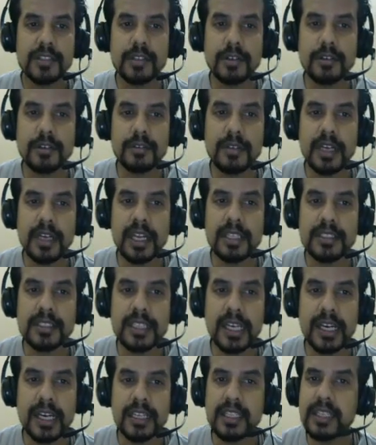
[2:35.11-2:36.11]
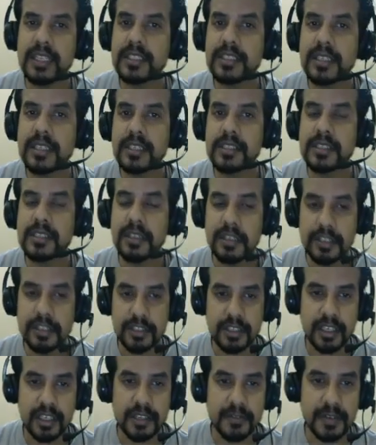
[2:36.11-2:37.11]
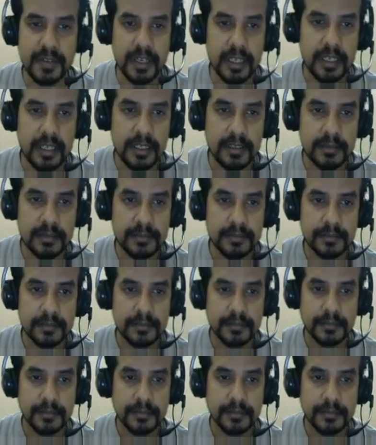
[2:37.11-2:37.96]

So I'll select this search network.